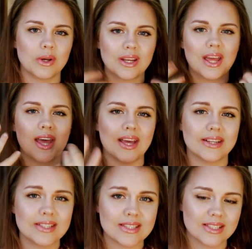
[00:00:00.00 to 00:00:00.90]

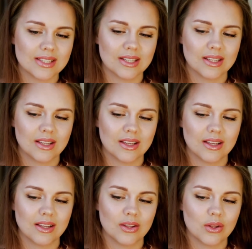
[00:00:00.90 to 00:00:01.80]
enhance
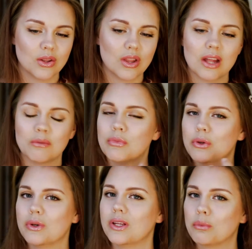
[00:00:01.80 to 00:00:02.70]
that
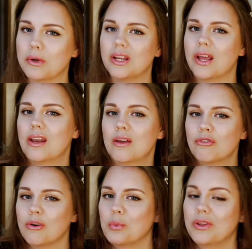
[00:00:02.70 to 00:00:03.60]
beauty radiating
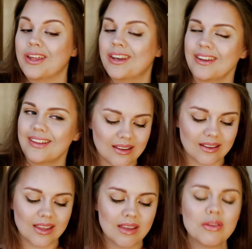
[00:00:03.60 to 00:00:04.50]
from within. And
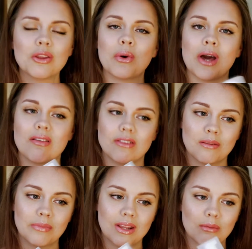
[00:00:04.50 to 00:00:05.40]
even though I have
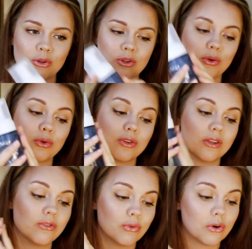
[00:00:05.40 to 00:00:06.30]
not been able to use
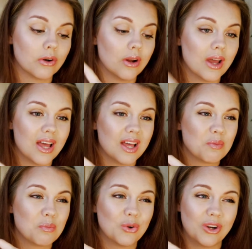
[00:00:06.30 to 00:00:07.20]
this for
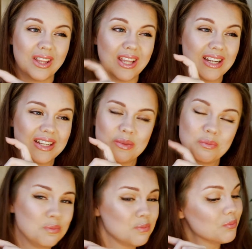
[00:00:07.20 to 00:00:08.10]
more than
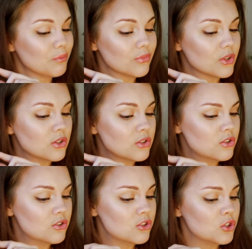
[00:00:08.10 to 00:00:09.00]

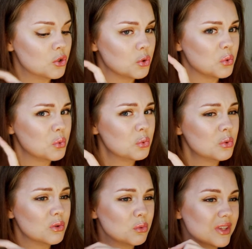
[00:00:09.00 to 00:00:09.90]
2
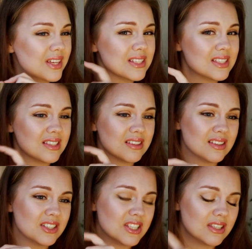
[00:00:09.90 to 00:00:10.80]
weeks,
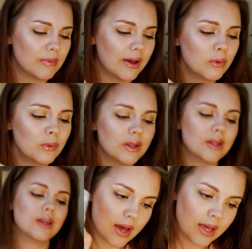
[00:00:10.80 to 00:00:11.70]
just about,
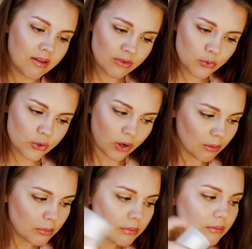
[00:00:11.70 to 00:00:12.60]
I have a new
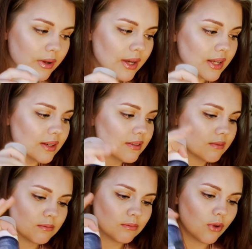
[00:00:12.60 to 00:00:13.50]
job, and
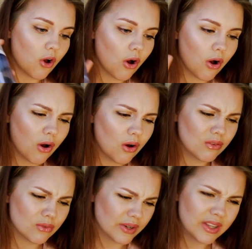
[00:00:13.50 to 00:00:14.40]

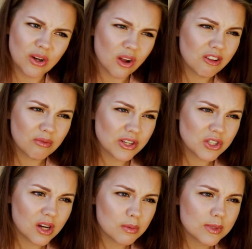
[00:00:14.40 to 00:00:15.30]
really all of my
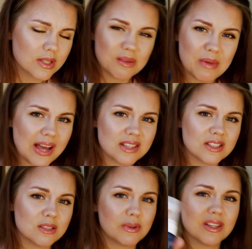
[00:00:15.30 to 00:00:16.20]
jobs in the past
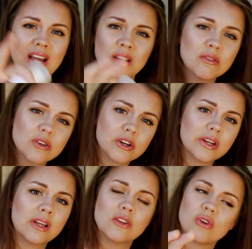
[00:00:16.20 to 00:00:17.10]
has been kind of
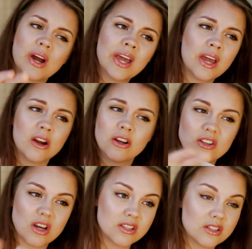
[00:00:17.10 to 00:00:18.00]
dirty, dry air,
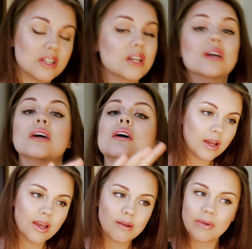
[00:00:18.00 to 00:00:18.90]
dusty,
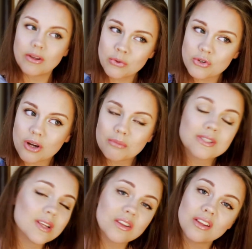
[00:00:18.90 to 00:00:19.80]
and my new job
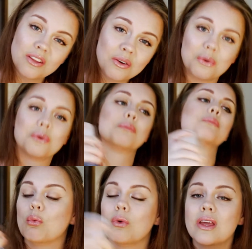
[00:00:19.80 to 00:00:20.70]
is nothing new.
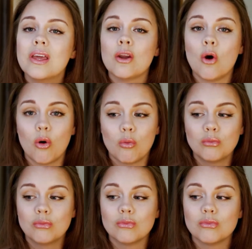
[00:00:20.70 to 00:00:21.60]
And when I get
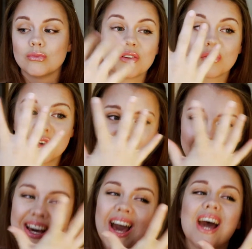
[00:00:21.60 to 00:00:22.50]
home, a gray
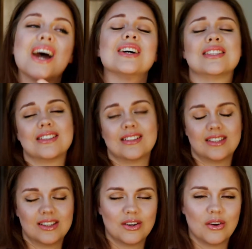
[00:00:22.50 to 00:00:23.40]

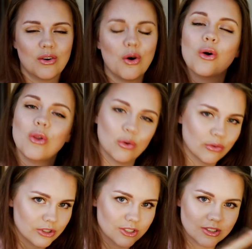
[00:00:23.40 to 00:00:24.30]
cast all
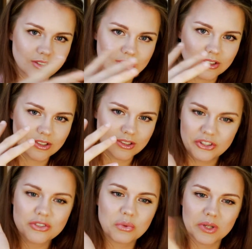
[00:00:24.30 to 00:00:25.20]
over. You
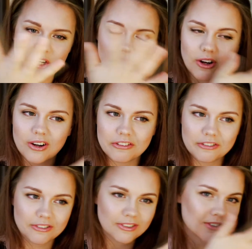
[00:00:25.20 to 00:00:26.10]
just want it off.
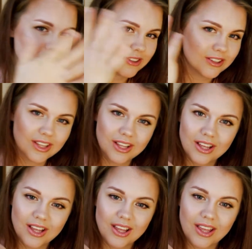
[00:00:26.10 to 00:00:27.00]

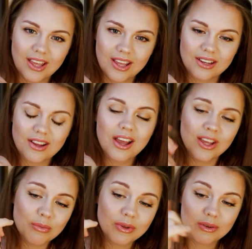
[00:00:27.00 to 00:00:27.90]
And I
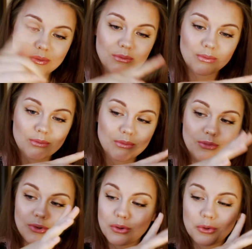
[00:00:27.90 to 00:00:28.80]
have been
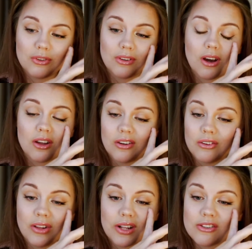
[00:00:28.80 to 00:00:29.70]
using other
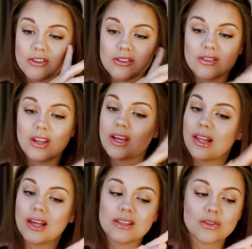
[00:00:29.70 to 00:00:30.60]
cleansers that I
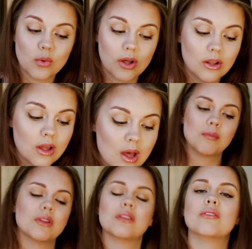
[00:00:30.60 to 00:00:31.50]
like as well,
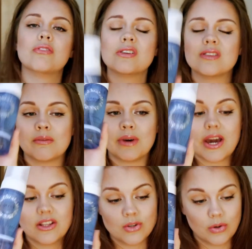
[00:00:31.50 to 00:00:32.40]
but the first time
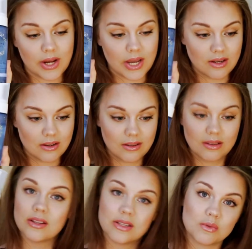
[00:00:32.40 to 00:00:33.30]
I tried
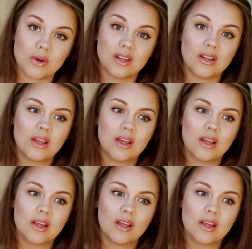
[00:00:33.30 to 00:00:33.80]
this one,